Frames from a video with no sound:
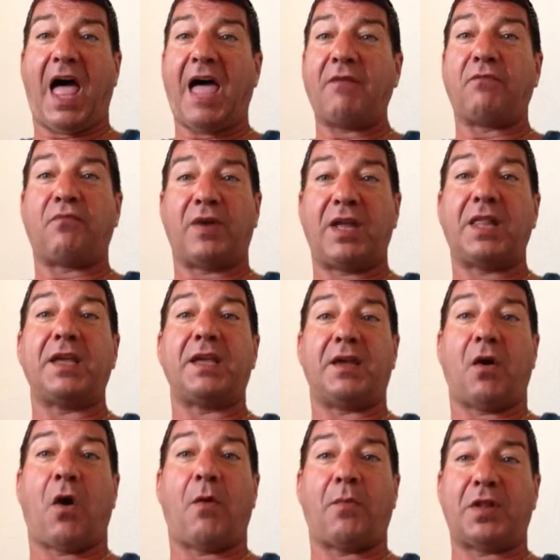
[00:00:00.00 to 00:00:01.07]
I
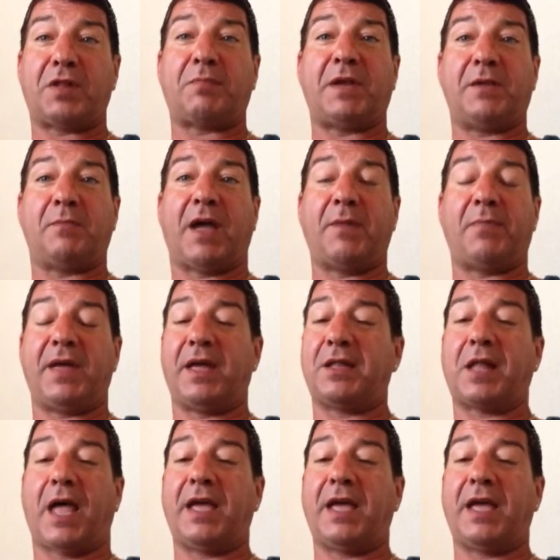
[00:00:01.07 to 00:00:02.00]
really almost peed my pants.